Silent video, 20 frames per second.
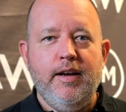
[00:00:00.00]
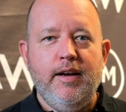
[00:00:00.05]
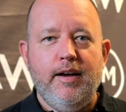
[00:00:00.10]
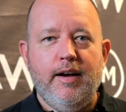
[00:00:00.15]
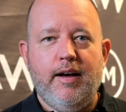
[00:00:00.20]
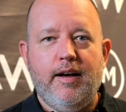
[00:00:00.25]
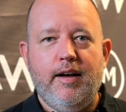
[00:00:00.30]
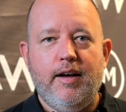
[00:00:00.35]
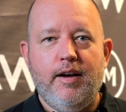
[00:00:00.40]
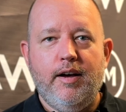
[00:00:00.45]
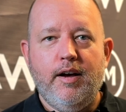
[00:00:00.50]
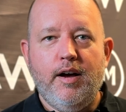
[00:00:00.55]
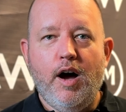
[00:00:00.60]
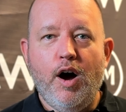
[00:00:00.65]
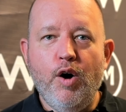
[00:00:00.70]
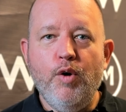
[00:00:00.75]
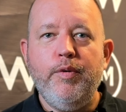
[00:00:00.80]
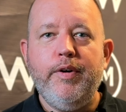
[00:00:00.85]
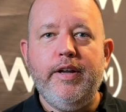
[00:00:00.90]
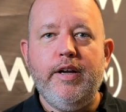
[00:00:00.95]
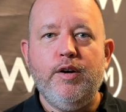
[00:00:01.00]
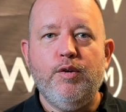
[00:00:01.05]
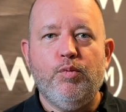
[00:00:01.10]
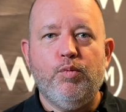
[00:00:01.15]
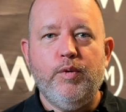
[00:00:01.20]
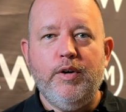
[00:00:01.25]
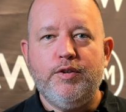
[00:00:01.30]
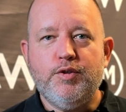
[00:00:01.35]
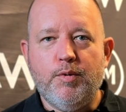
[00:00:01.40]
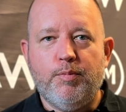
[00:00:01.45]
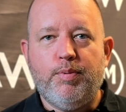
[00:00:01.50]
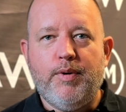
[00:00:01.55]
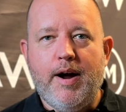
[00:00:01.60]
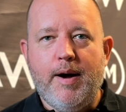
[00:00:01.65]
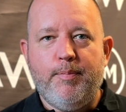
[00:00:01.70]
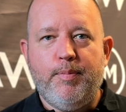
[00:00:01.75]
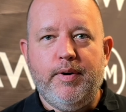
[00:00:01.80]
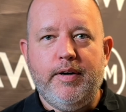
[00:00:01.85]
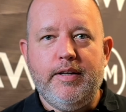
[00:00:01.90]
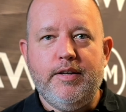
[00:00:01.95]
owning rental
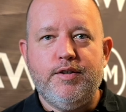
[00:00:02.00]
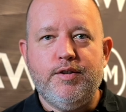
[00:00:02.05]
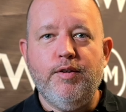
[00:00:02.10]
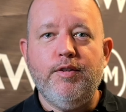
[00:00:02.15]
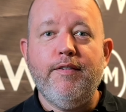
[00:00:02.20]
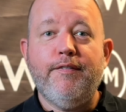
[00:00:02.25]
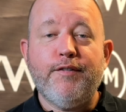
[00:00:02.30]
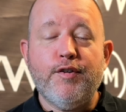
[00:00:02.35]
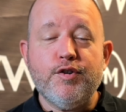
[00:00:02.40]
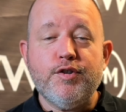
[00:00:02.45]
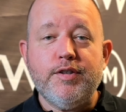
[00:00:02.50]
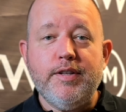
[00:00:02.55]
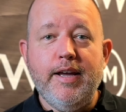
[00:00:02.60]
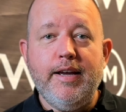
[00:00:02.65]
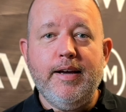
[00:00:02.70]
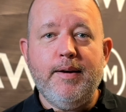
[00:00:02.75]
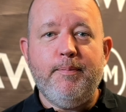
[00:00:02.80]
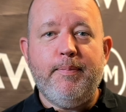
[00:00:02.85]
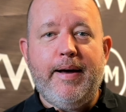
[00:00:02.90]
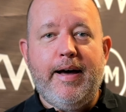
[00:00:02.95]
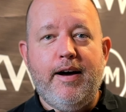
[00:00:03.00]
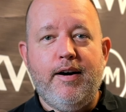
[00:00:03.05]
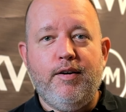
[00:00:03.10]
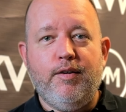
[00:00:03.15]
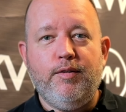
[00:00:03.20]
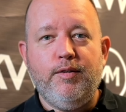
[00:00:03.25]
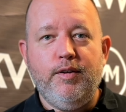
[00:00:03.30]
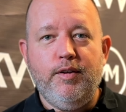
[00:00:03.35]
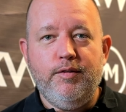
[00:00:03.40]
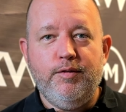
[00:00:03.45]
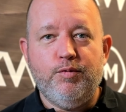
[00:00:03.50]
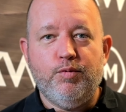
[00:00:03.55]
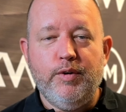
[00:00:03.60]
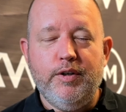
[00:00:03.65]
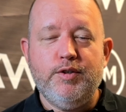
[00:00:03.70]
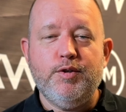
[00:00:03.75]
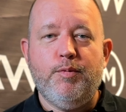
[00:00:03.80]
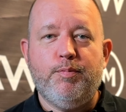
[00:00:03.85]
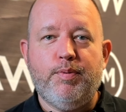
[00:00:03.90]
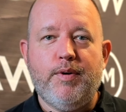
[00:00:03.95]
properties. So the first thing about the
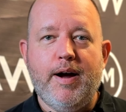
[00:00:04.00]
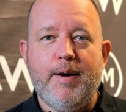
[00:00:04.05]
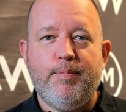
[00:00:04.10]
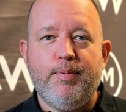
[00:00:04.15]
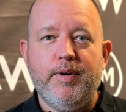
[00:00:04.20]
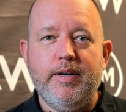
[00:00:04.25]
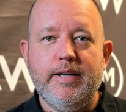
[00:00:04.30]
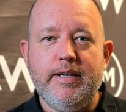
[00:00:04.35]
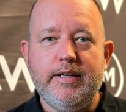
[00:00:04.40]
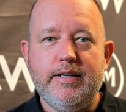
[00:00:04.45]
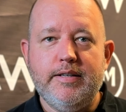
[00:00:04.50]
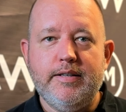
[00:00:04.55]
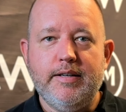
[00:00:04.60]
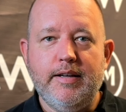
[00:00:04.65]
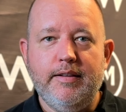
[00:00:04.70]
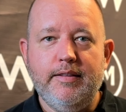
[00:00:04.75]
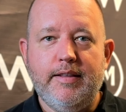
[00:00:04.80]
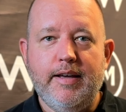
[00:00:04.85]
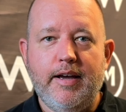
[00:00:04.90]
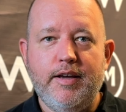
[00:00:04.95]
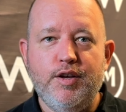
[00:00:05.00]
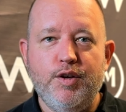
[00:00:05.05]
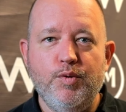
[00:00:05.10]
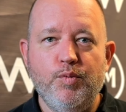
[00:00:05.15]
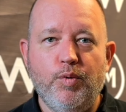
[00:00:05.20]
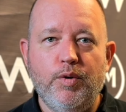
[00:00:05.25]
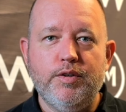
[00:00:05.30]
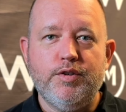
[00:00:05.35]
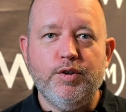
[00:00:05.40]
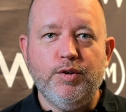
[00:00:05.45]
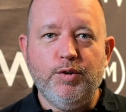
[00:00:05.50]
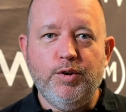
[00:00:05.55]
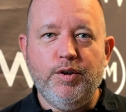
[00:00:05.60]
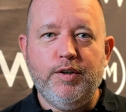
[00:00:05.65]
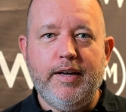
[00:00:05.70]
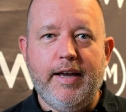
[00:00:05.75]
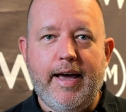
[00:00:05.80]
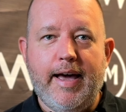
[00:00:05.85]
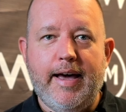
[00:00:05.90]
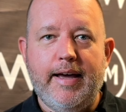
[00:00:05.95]
rental properties that you want to
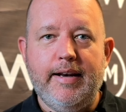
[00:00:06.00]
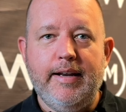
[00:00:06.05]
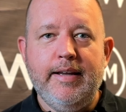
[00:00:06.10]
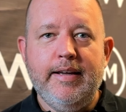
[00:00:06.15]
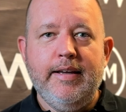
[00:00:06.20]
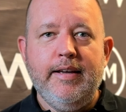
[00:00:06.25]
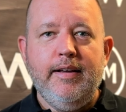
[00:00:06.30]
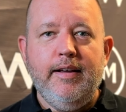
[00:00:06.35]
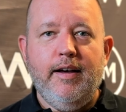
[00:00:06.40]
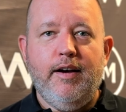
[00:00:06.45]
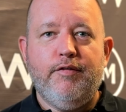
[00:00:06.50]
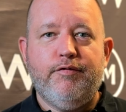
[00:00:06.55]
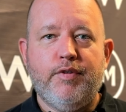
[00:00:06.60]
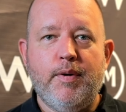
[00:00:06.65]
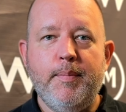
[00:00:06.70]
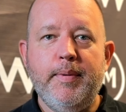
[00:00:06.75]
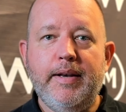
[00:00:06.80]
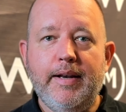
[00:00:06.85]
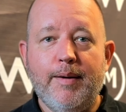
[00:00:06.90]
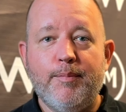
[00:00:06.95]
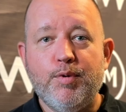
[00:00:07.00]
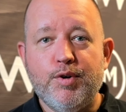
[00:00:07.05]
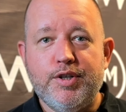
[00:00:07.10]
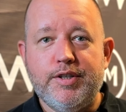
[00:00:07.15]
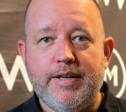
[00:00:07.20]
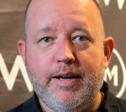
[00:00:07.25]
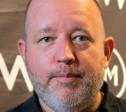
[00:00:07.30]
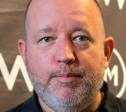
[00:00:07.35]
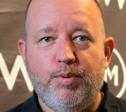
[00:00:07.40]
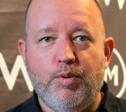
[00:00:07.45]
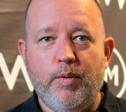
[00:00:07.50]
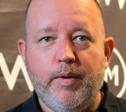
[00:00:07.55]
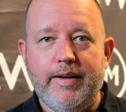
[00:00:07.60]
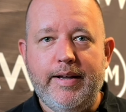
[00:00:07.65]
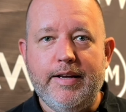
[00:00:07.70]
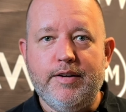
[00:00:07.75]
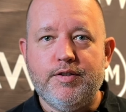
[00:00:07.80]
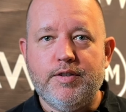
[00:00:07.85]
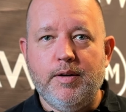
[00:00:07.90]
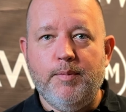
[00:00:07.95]
look at from a number standpoint
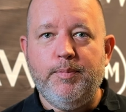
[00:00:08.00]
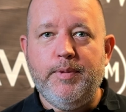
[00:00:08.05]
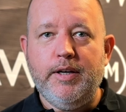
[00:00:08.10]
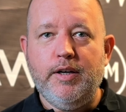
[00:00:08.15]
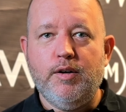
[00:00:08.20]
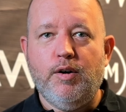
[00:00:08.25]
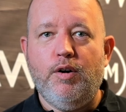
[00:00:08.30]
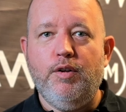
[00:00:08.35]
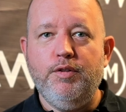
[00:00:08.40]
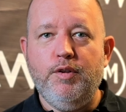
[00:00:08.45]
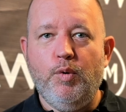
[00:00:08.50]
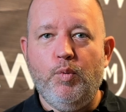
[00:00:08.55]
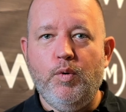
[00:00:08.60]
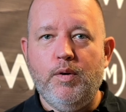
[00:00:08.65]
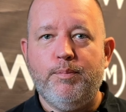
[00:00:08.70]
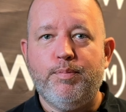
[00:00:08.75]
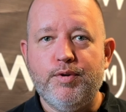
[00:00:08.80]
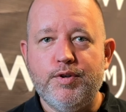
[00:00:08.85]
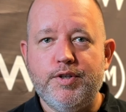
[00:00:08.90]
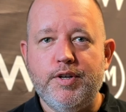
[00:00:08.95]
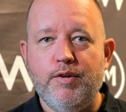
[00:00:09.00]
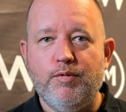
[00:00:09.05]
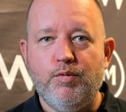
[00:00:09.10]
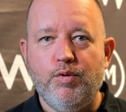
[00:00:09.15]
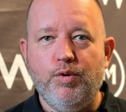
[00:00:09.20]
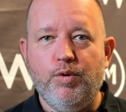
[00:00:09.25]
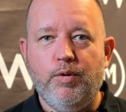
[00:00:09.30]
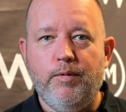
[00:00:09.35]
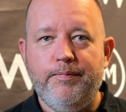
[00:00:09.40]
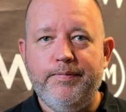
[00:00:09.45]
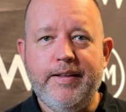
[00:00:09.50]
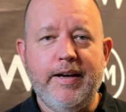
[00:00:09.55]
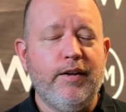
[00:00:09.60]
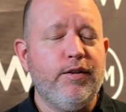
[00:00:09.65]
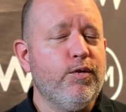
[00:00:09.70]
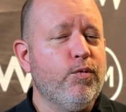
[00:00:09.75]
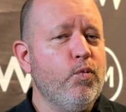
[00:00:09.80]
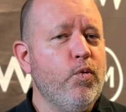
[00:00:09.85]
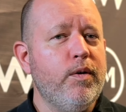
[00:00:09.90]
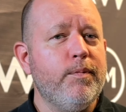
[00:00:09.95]
is something called the 1% rule. Now,
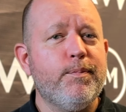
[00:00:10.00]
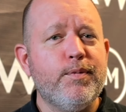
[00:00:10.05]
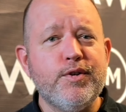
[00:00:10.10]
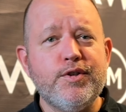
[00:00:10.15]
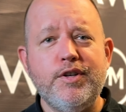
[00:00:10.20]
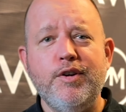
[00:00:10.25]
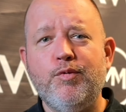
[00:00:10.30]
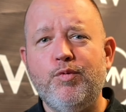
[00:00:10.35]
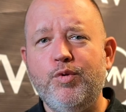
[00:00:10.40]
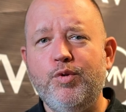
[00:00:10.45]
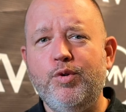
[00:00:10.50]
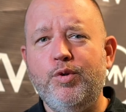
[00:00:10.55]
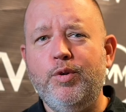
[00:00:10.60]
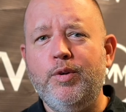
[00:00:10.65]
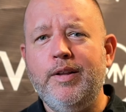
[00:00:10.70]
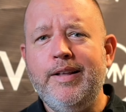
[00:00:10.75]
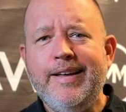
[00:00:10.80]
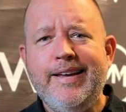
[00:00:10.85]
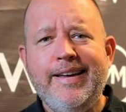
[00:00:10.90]
the 1% rule,